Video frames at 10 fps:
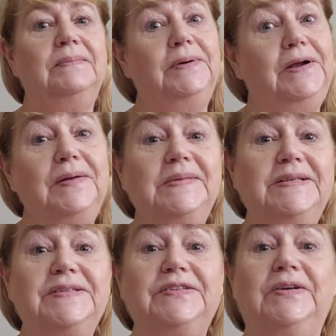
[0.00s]
but I'm in
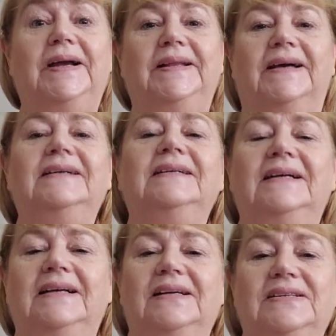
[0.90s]
Australia.
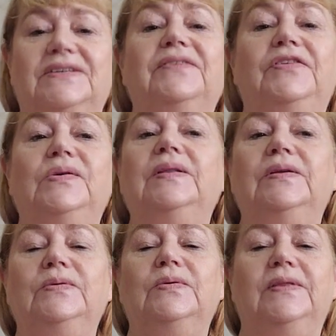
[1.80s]
So if you're in
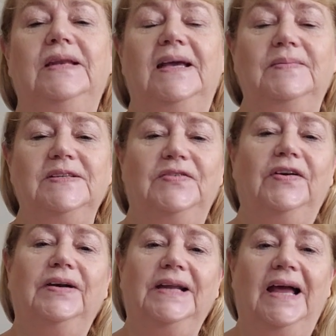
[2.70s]
the Northern
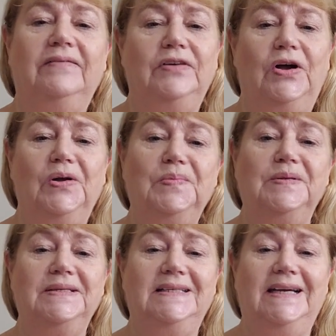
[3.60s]
Hemisphere and haven't
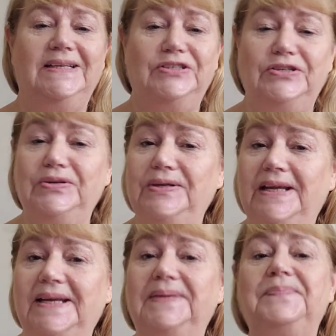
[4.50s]
opened day two
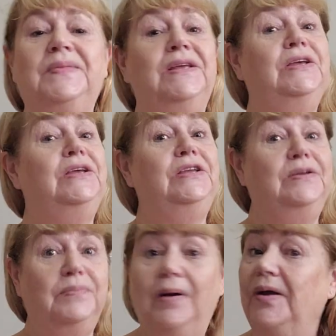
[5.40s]
yet,
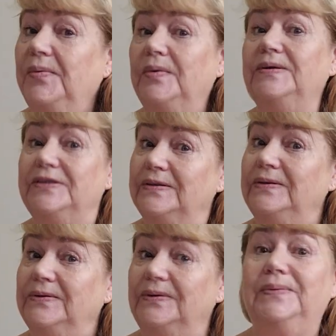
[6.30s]
you might want to
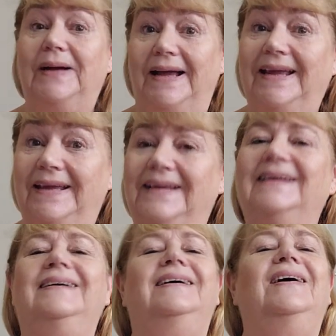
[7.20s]
look away,
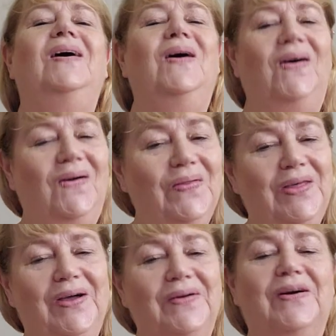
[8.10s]

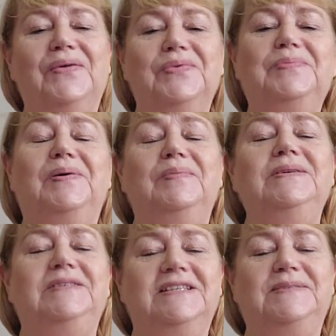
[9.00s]
although I will
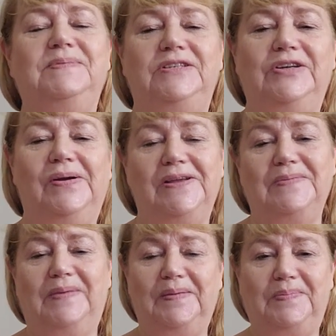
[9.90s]
probably just be showing you
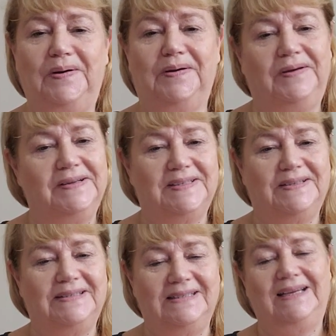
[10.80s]
my progress
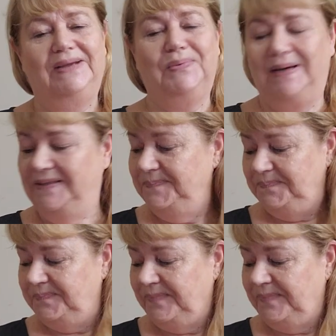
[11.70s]
on day one.